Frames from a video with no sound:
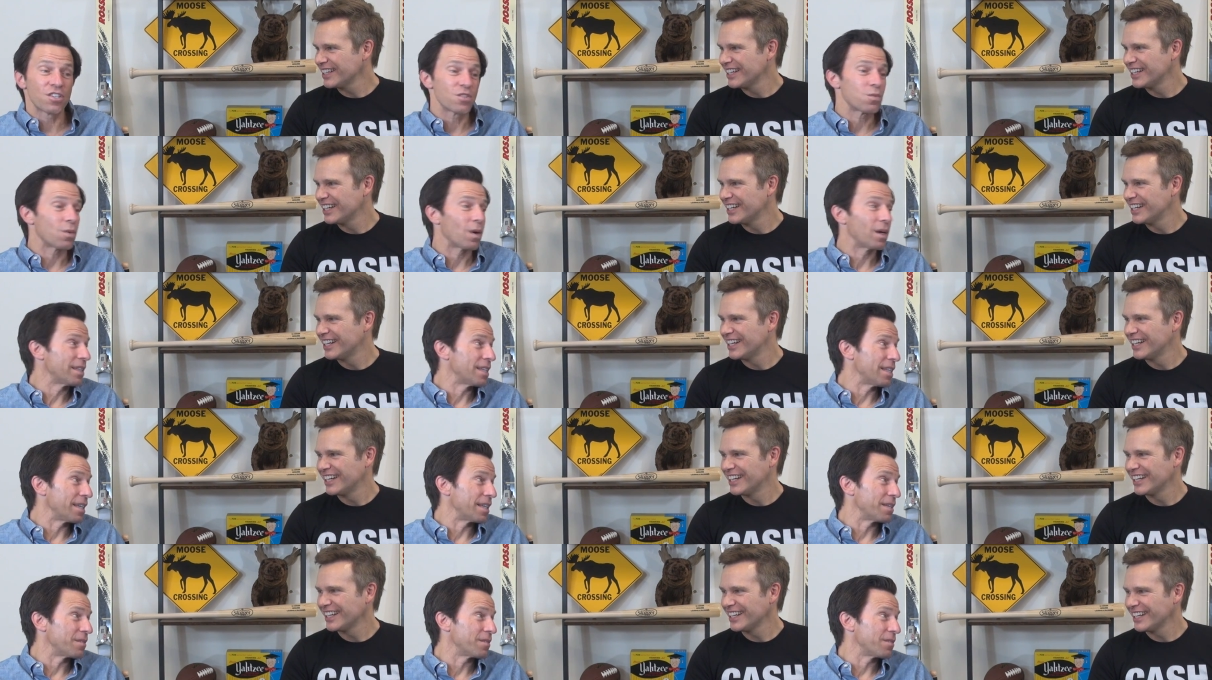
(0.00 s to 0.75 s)
Speaker 1: is one
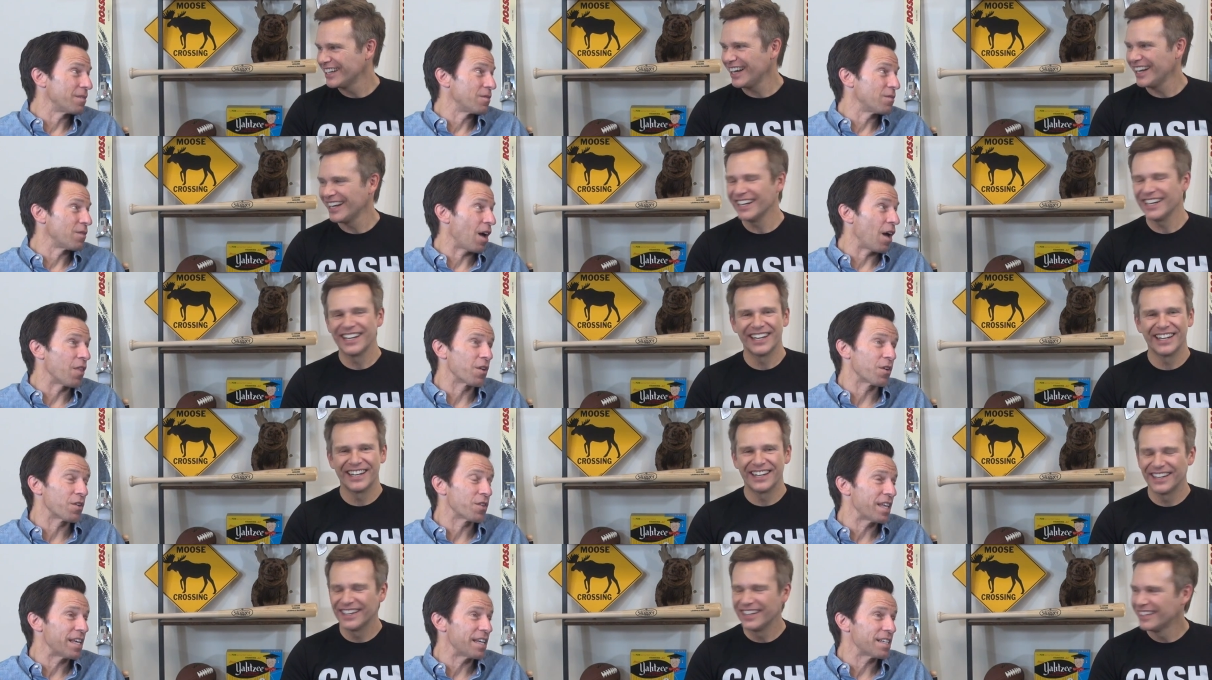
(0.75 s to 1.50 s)
thing. Right. Other
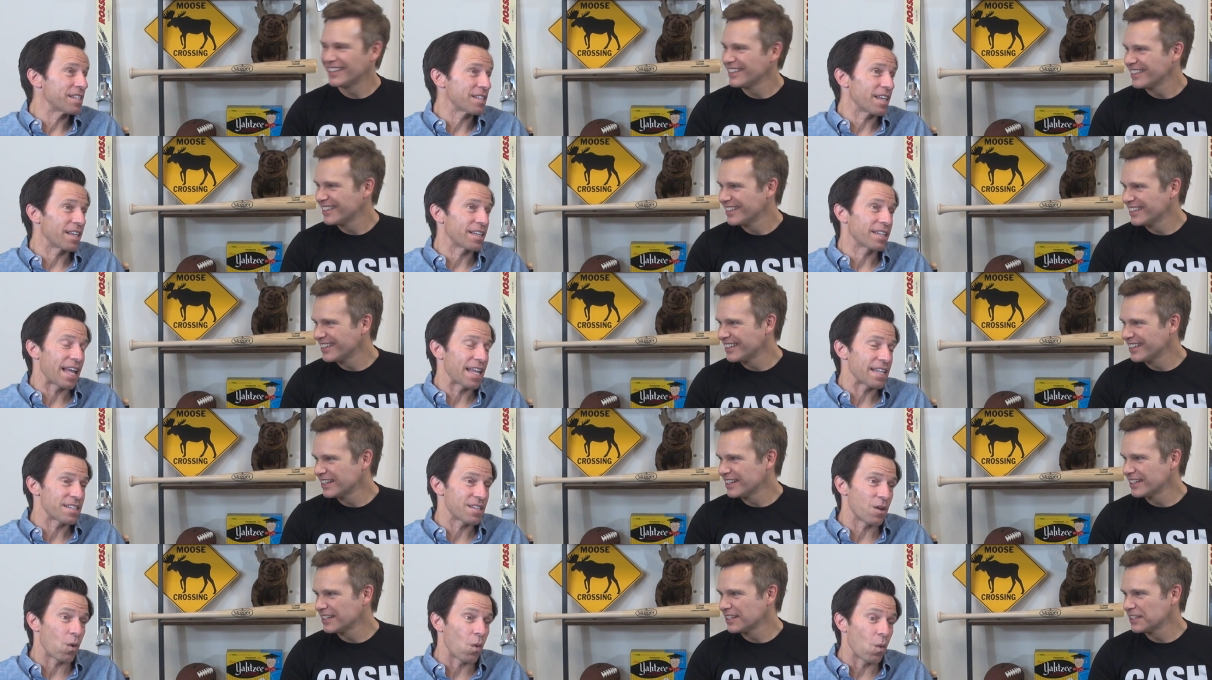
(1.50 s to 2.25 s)
things, like, that's
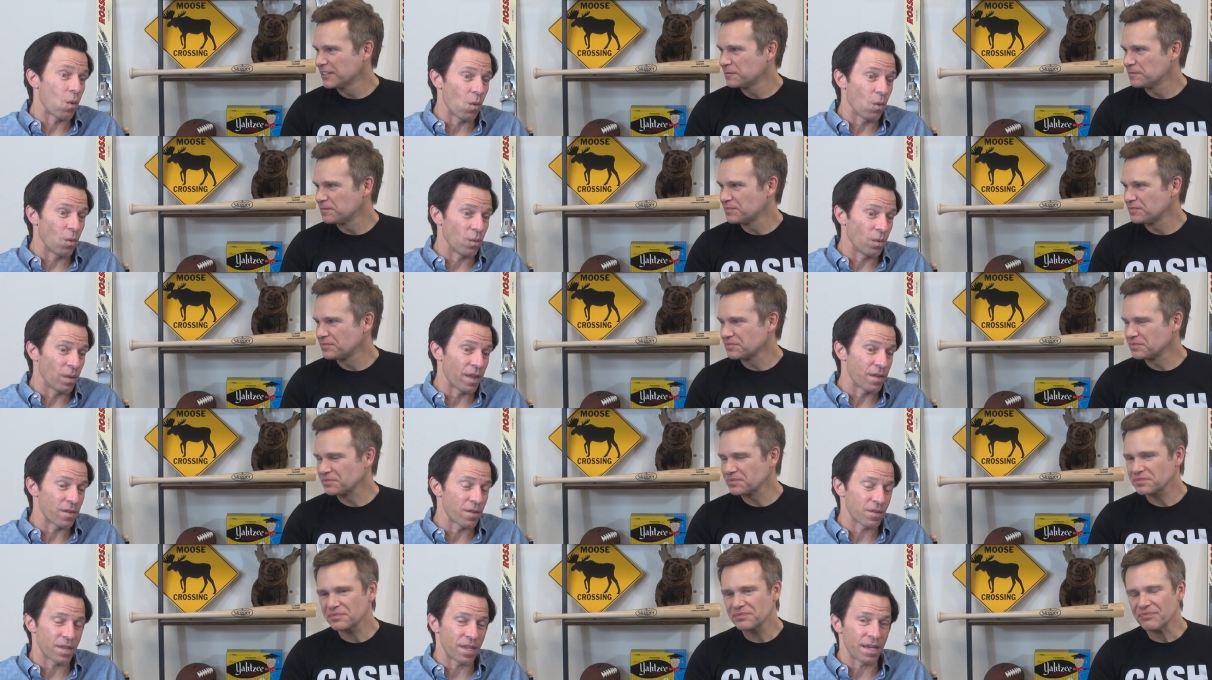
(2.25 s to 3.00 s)
a whole
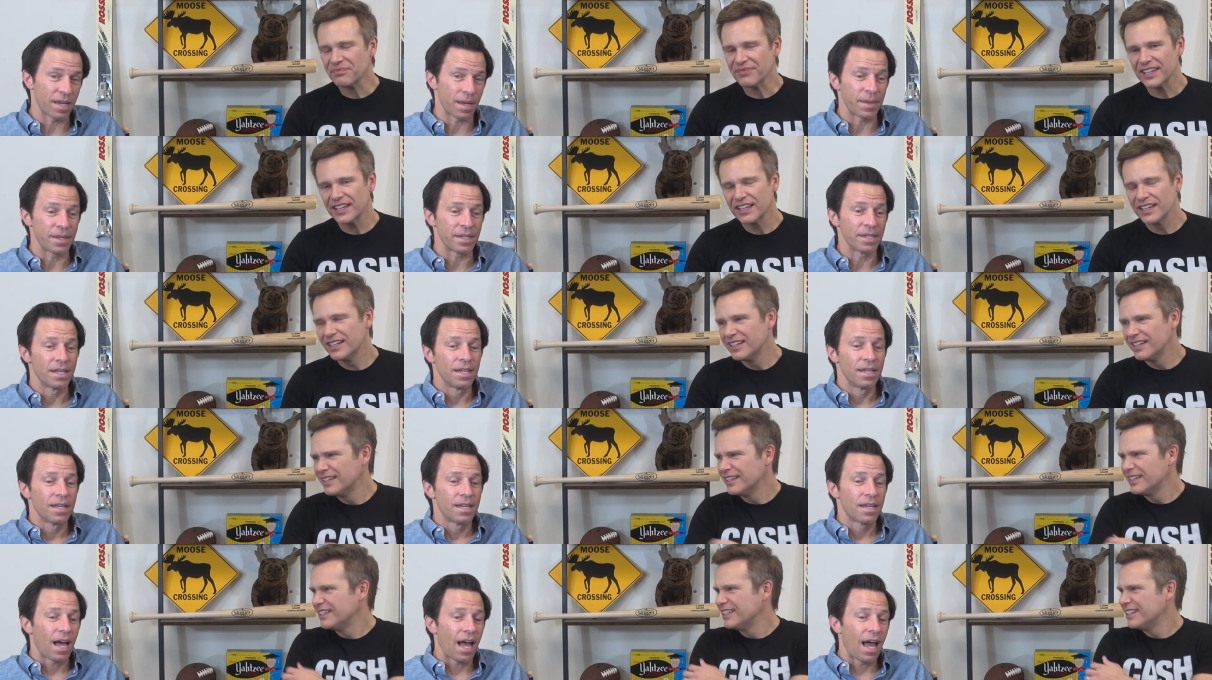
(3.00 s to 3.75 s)
nother thing. I mean,
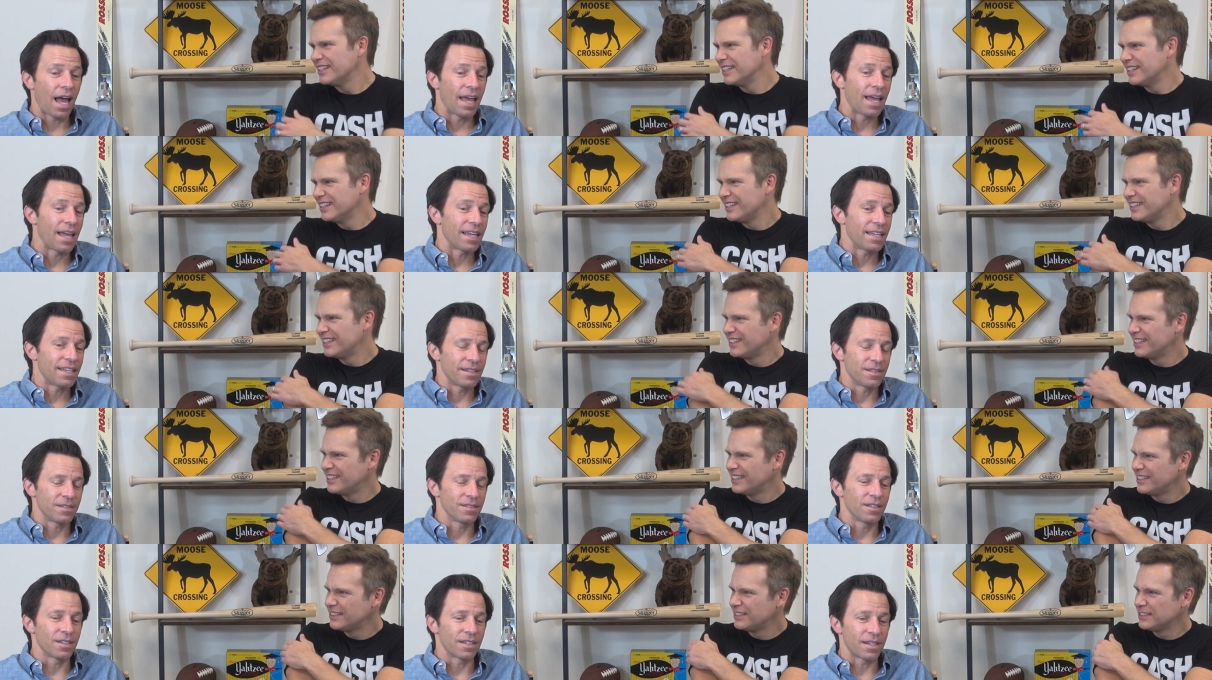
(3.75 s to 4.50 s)
you know,
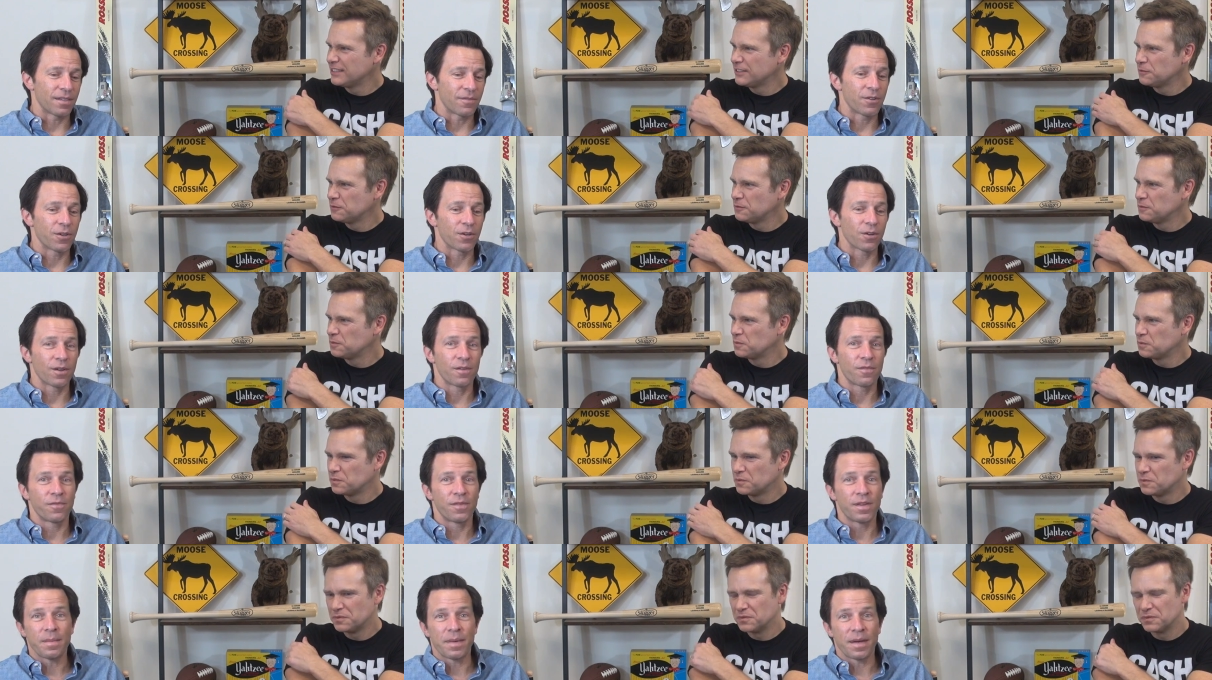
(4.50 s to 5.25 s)
look, if you're a
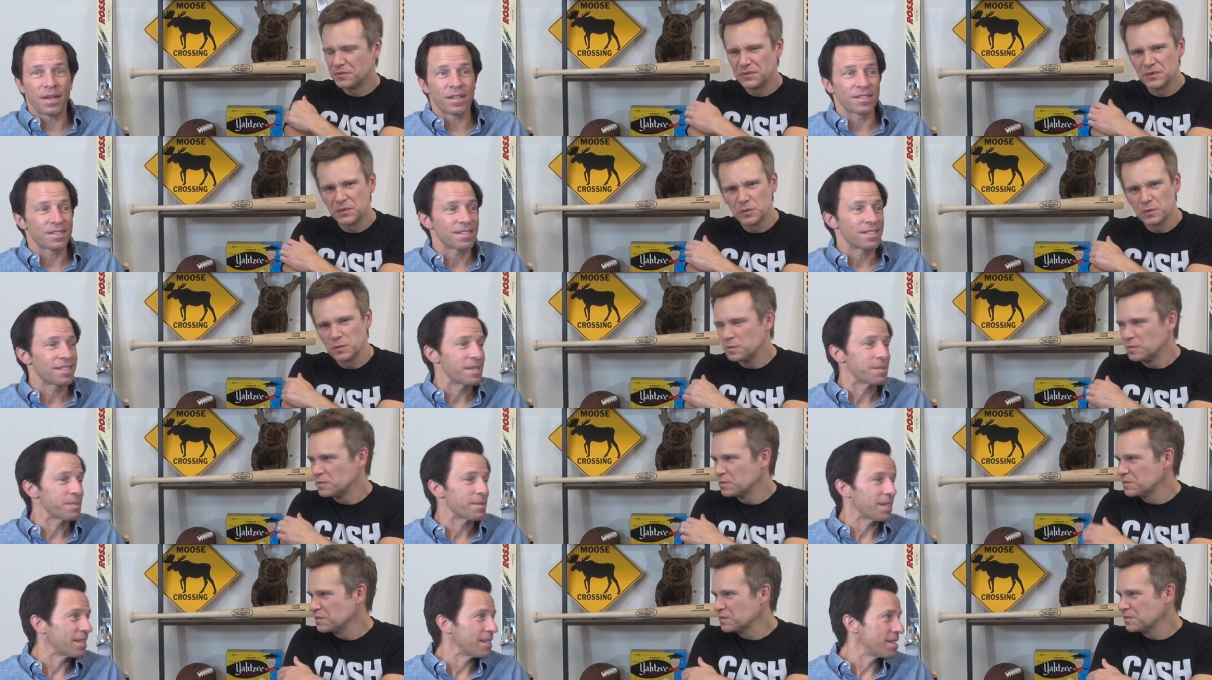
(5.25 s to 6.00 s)
female, it seems
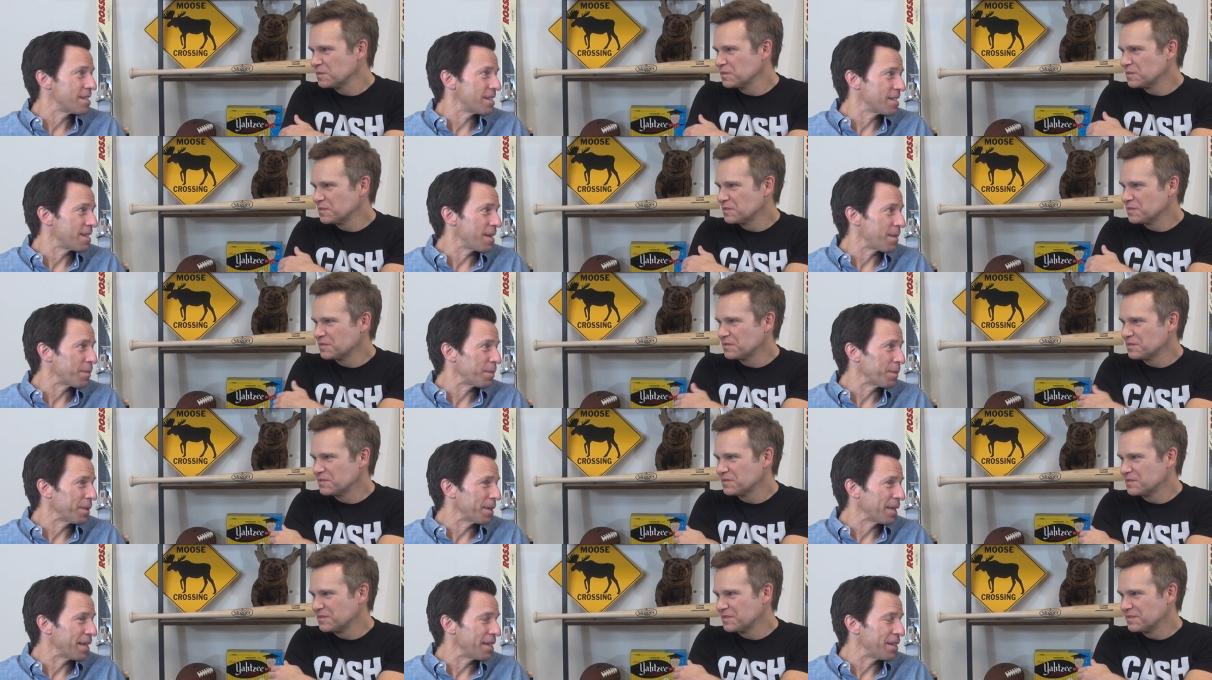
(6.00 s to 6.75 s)
like it's acceptable to
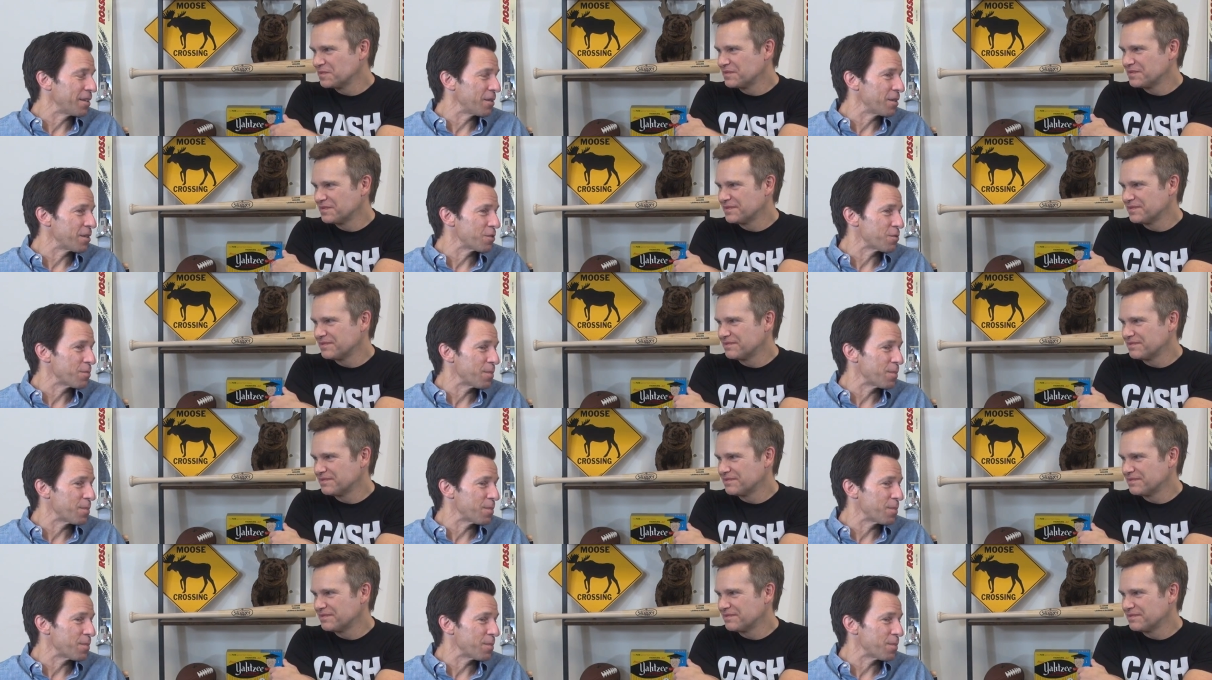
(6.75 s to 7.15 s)
get your ears